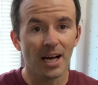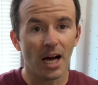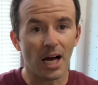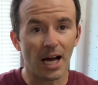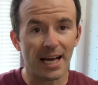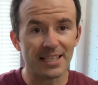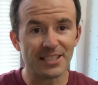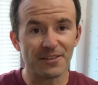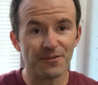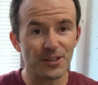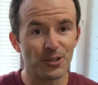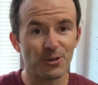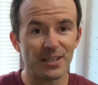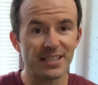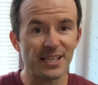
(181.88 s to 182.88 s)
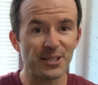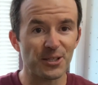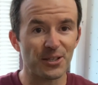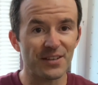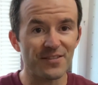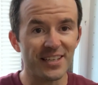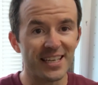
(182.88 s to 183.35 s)
As a fifth grade teacher,
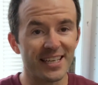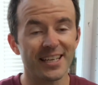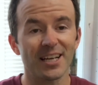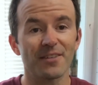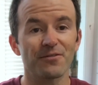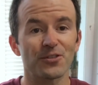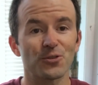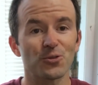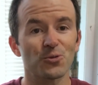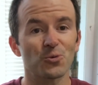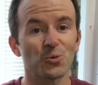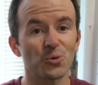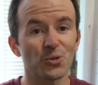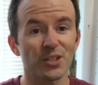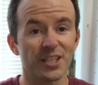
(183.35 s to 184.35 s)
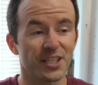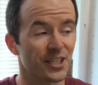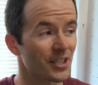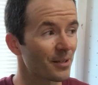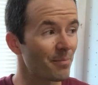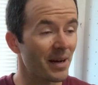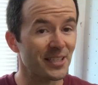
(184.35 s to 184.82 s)
even kicking off the school
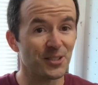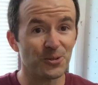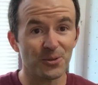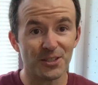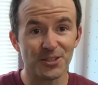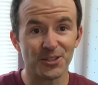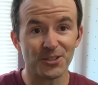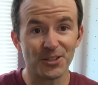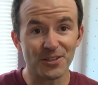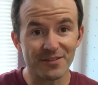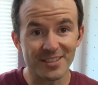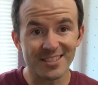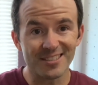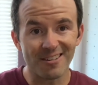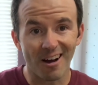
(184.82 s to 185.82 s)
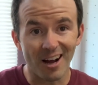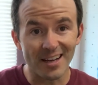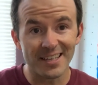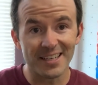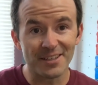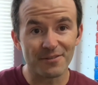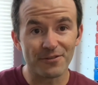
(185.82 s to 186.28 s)
year, my students are nervous
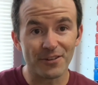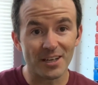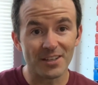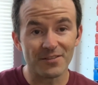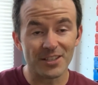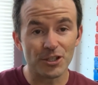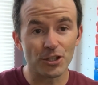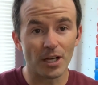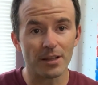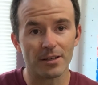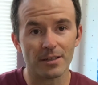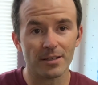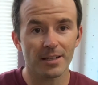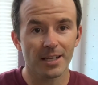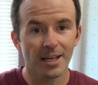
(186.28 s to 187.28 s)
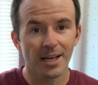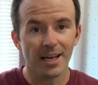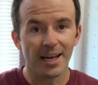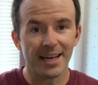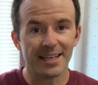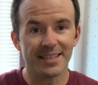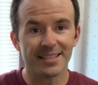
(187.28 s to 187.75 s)
talking in front of each other.
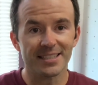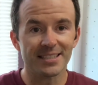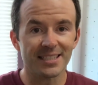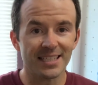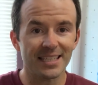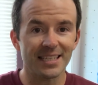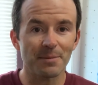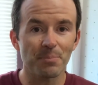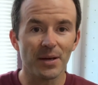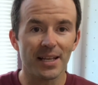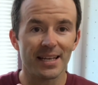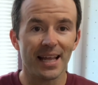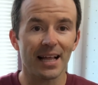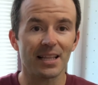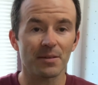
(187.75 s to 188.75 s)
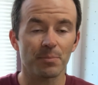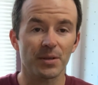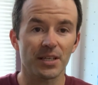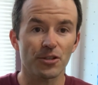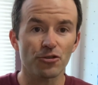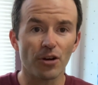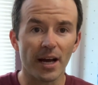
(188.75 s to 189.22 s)
And to see
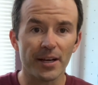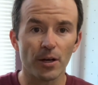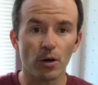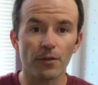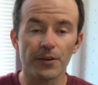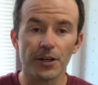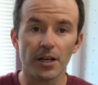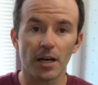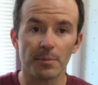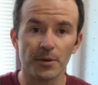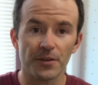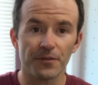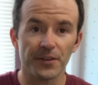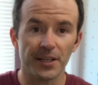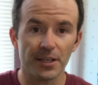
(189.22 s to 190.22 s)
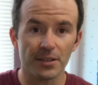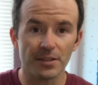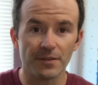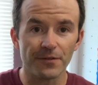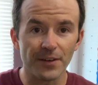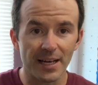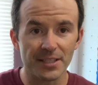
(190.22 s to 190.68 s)
Penelope try to overcome her fears and
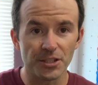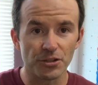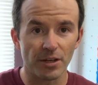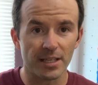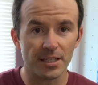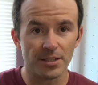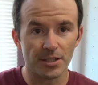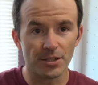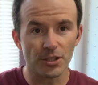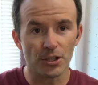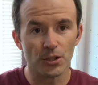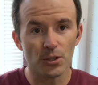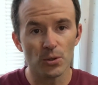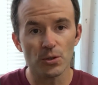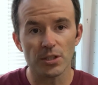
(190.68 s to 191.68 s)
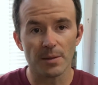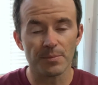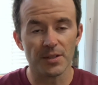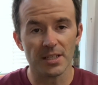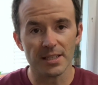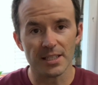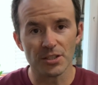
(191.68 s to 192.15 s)
find strategies to do
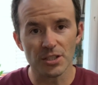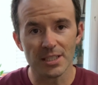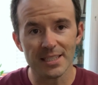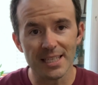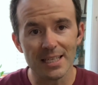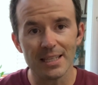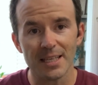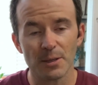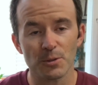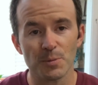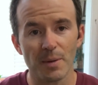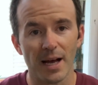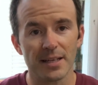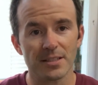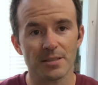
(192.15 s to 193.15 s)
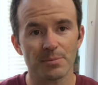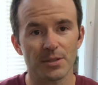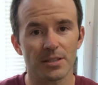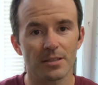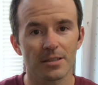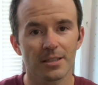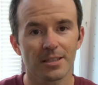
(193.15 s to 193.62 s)
something that she didn't think was
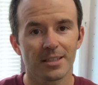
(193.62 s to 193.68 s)
possible